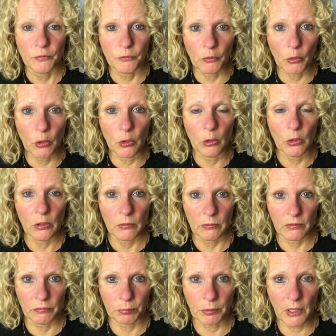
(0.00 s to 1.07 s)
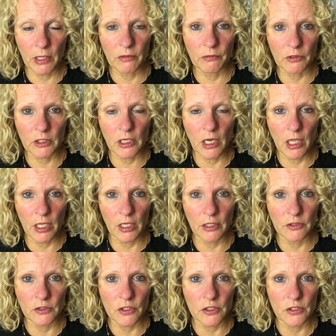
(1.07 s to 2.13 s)
full with private
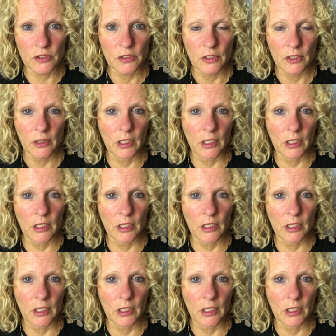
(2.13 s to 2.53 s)
clients,